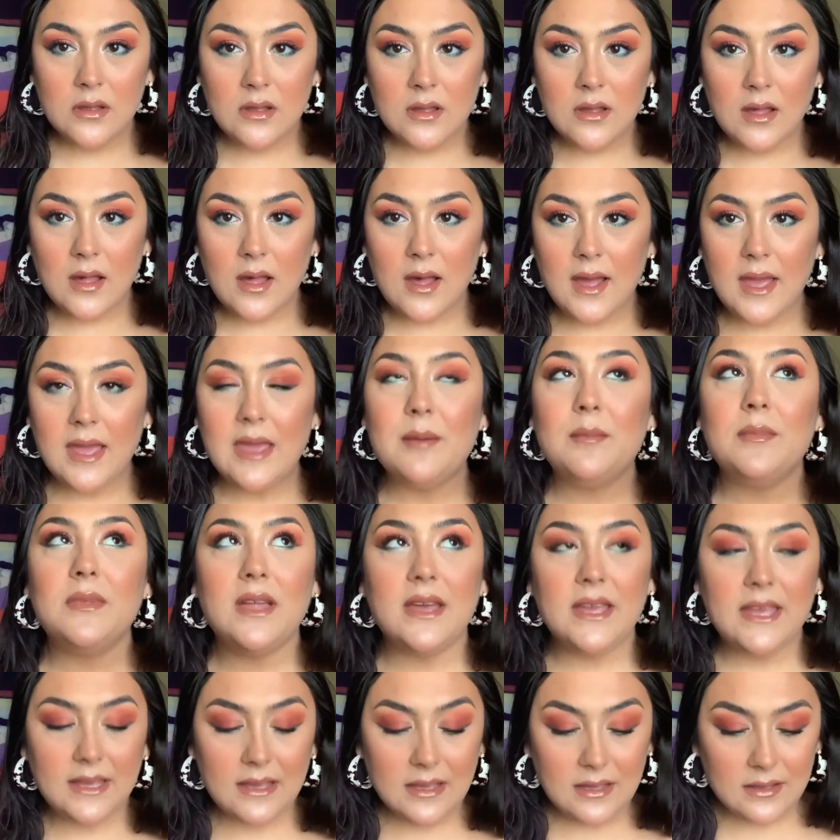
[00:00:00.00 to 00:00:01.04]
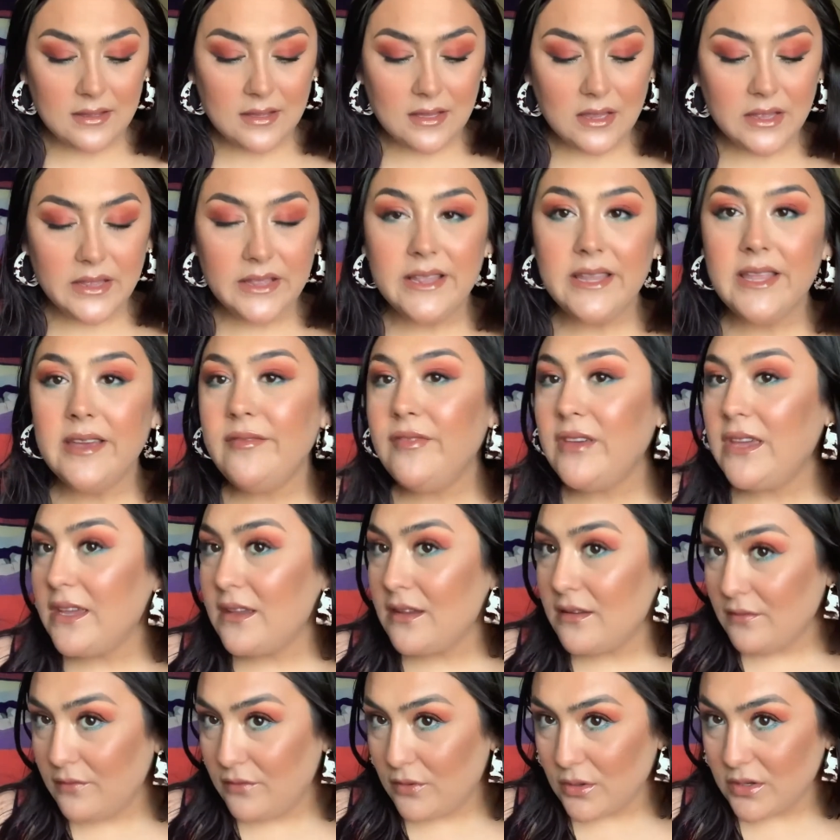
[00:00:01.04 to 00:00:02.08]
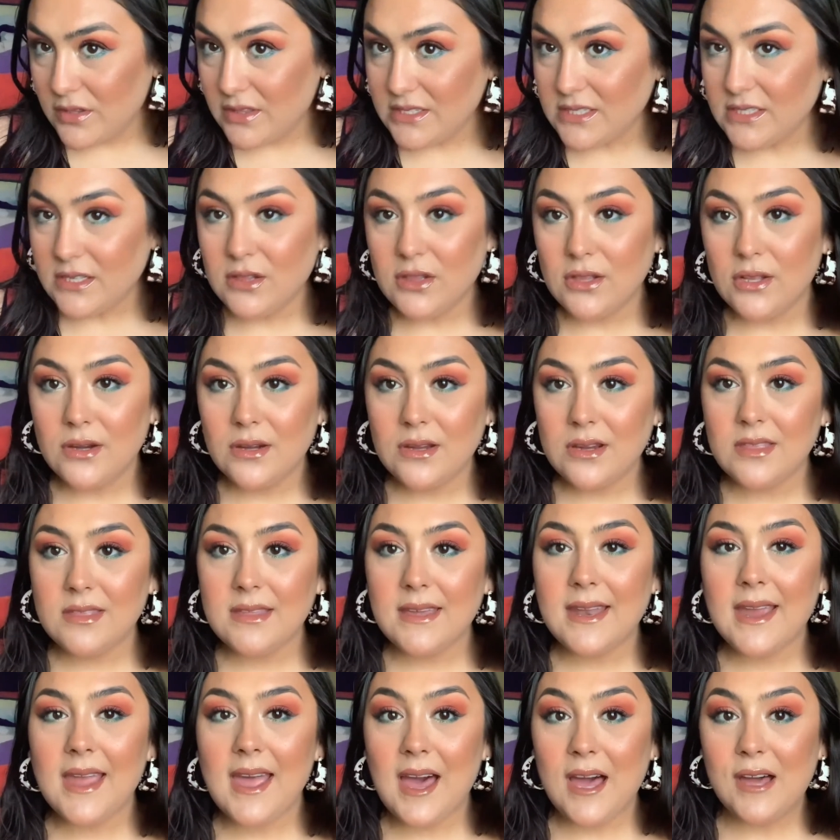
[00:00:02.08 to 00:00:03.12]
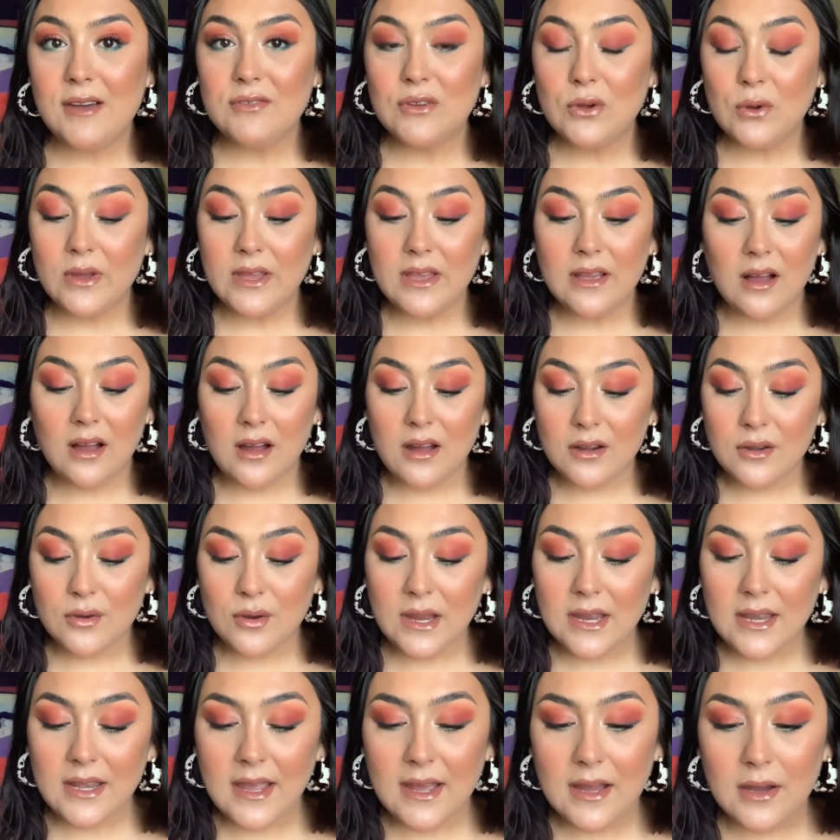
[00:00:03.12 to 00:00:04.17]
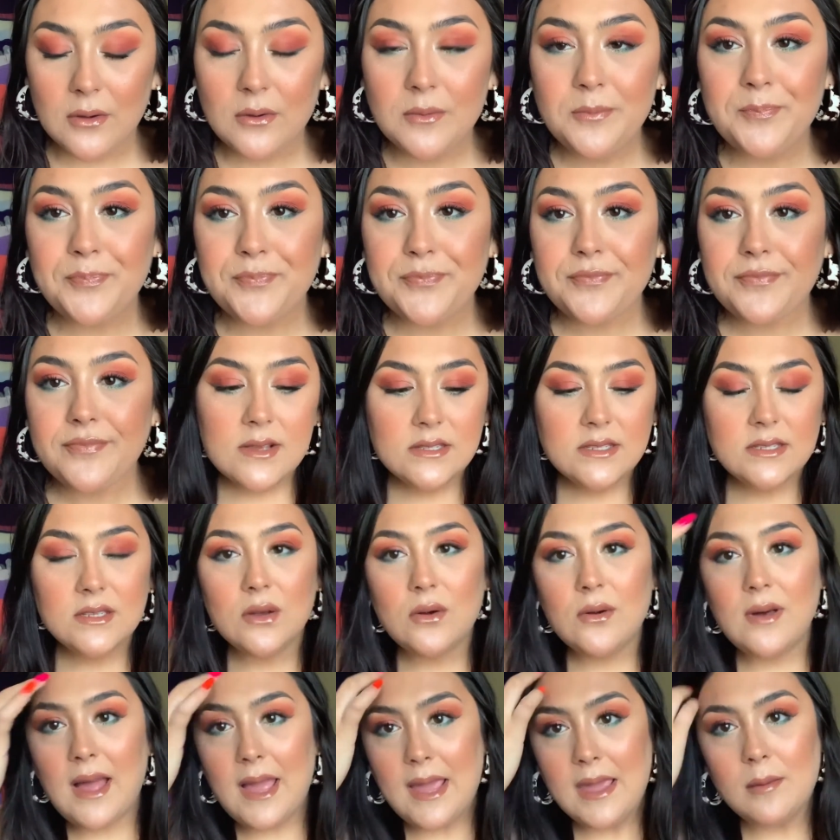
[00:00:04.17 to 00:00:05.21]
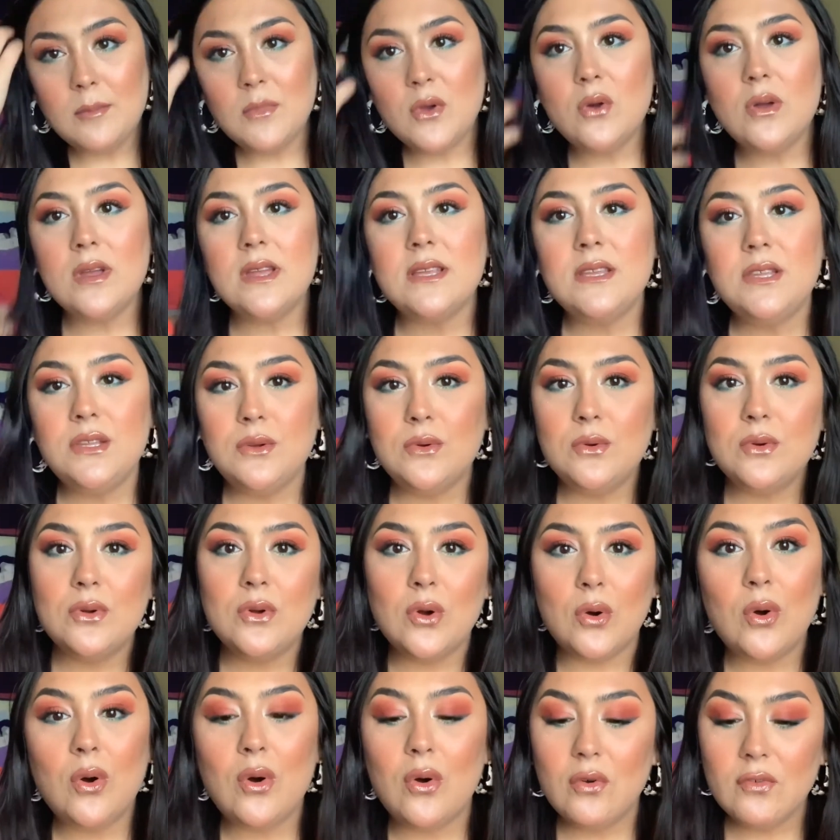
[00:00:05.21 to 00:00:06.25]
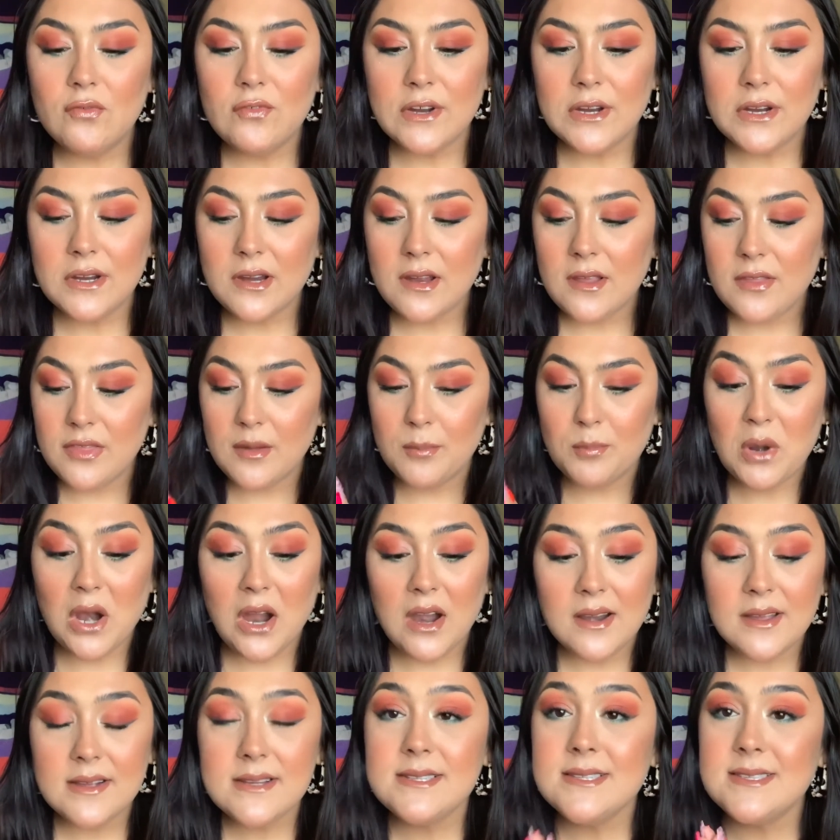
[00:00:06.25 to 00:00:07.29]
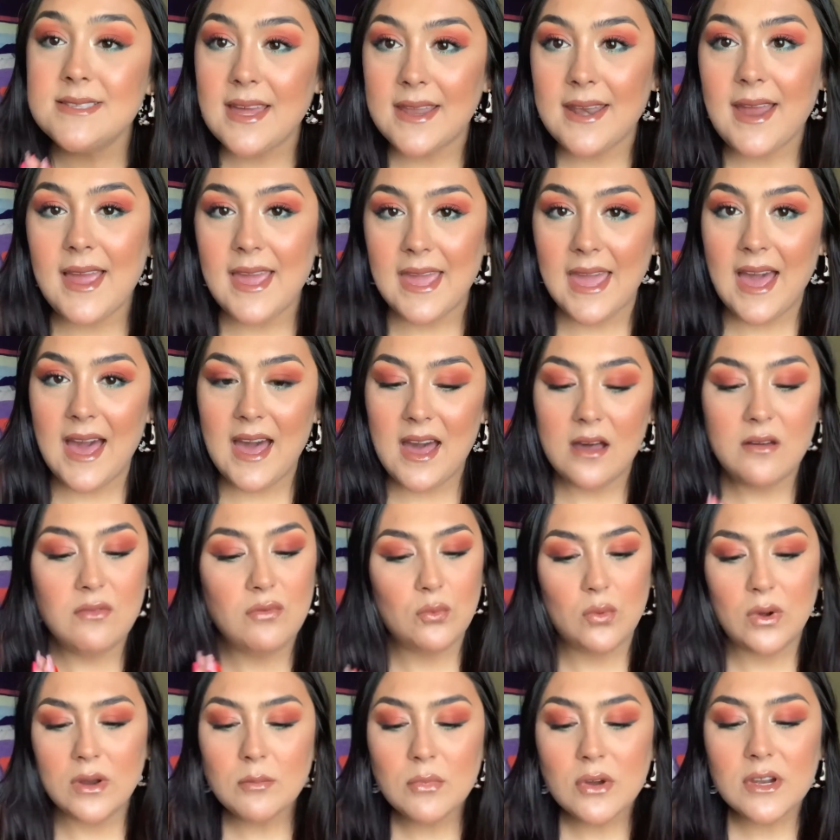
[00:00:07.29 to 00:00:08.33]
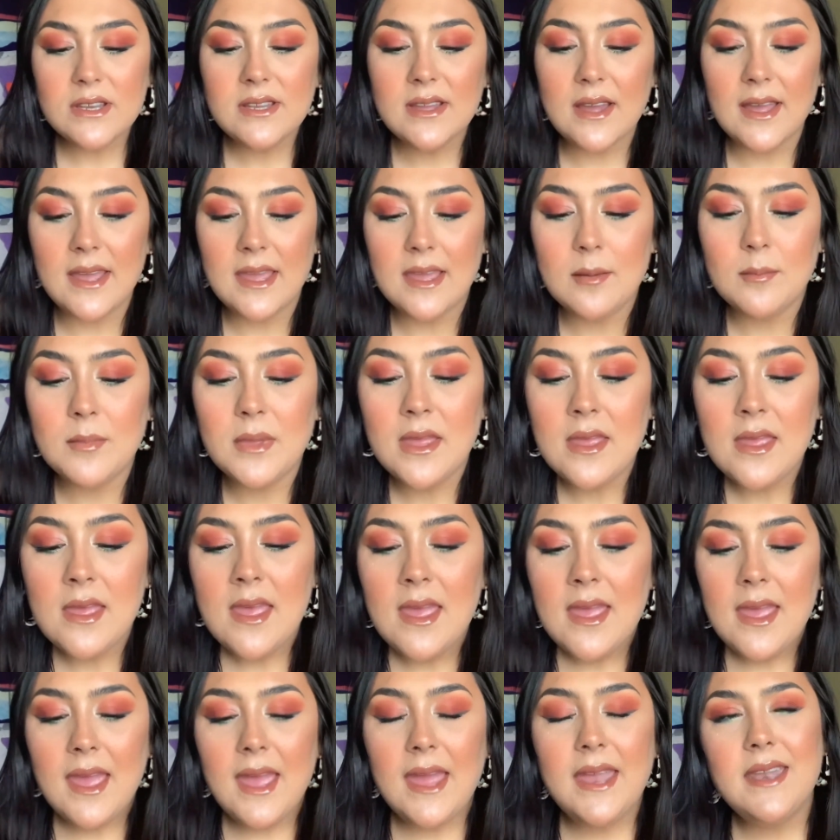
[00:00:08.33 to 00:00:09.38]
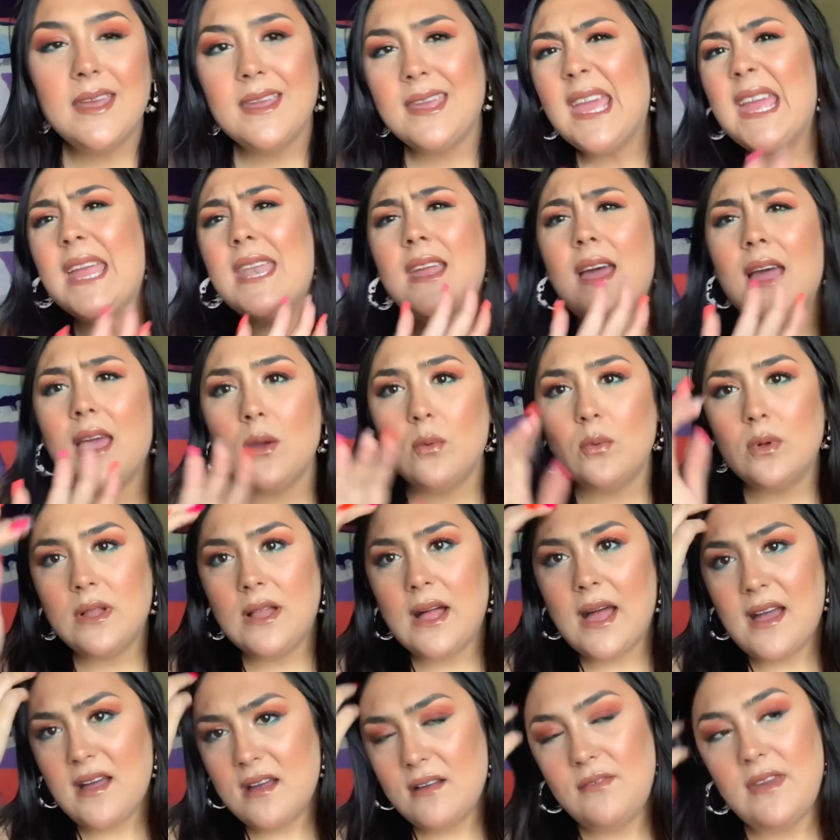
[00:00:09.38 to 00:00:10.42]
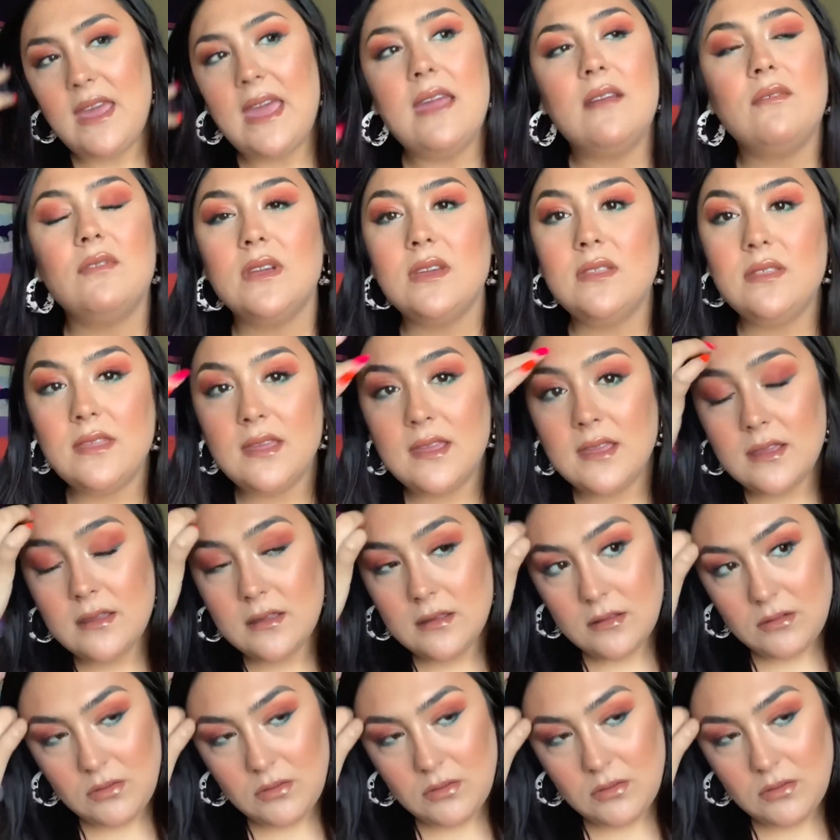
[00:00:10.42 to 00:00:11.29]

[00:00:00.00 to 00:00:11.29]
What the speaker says: I am like living for this look that I have going on right now. So I'm going to go over the products that I have one more time. And again, I will have everything.